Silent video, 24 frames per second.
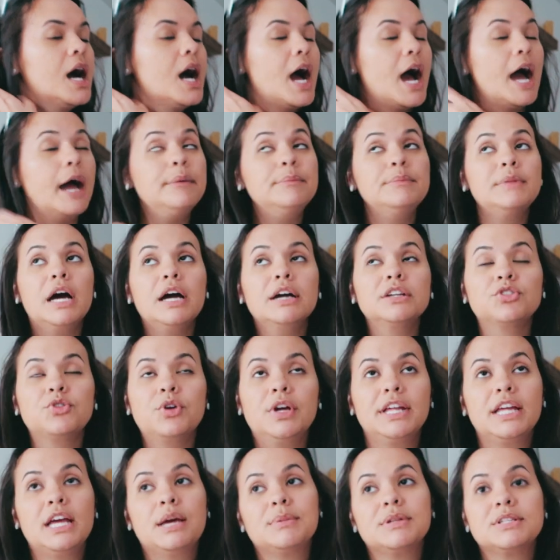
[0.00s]
I'm not
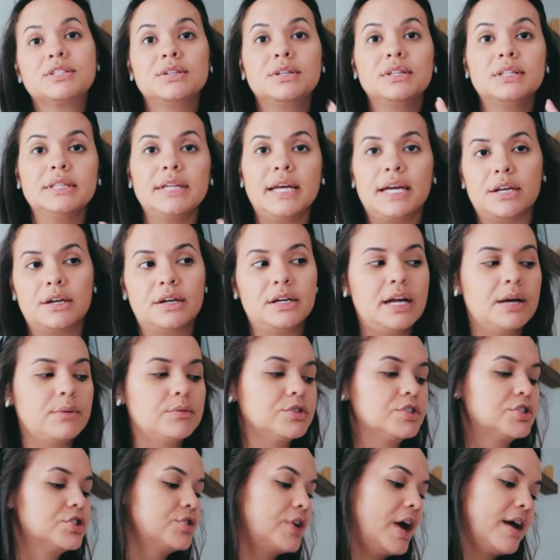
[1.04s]
joining him until later and I
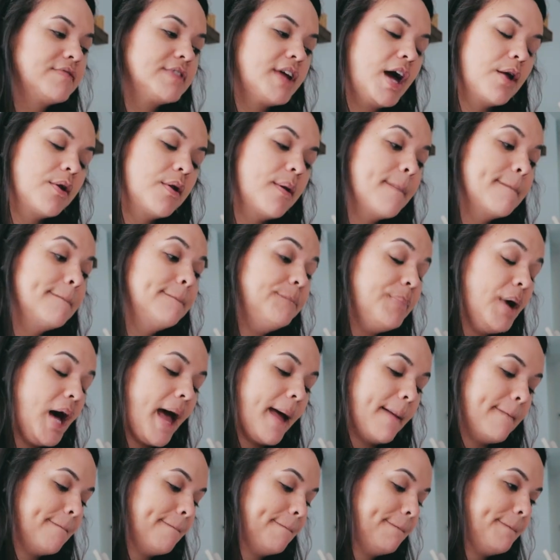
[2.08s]
will just drive down.
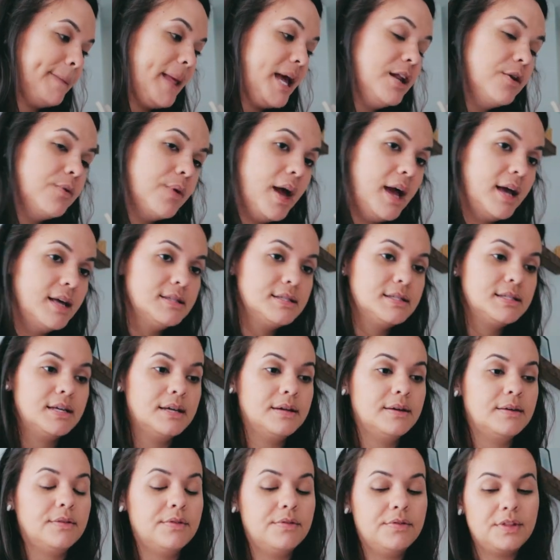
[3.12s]
But anyways,
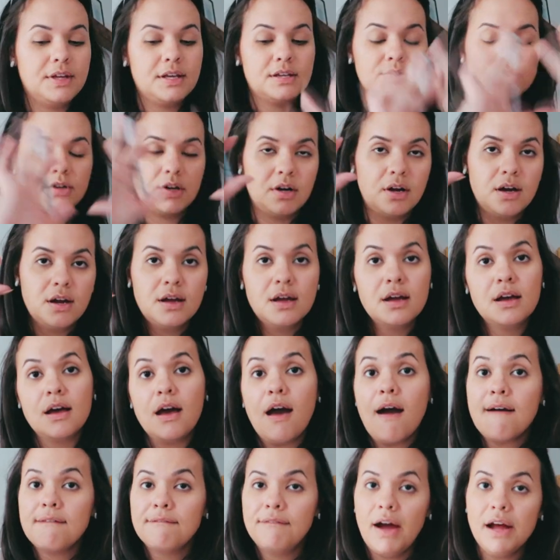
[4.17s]
things are
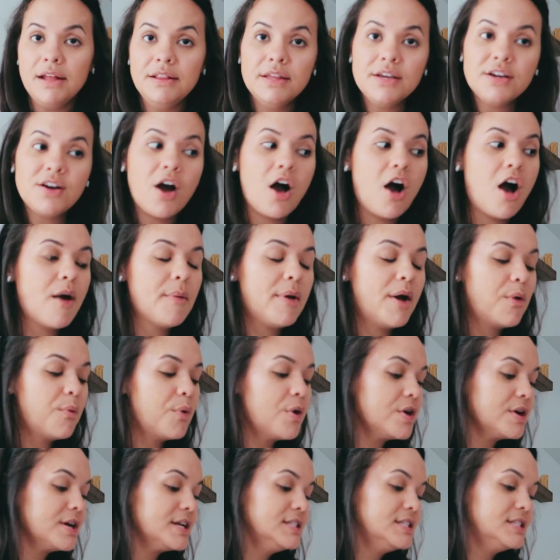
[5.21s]
finally calm at
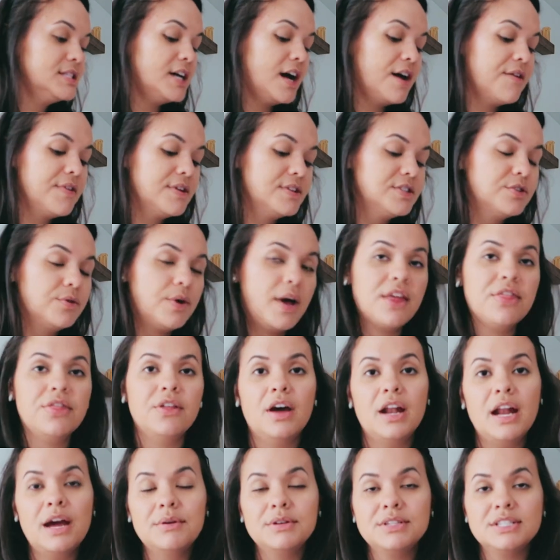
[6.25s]
work and stuff. And so I
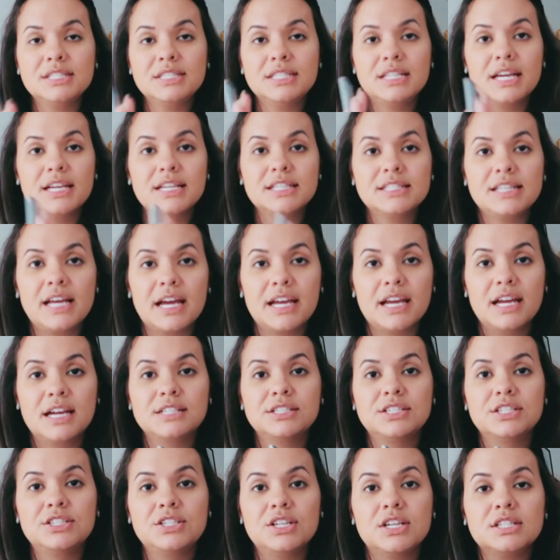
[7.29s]
thought I would just take a
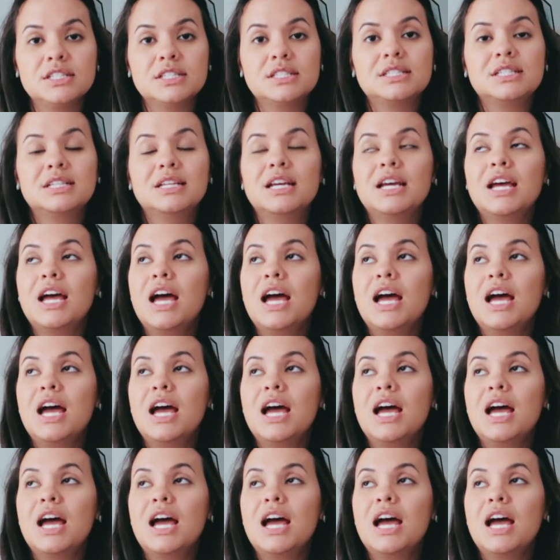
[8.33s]
second to just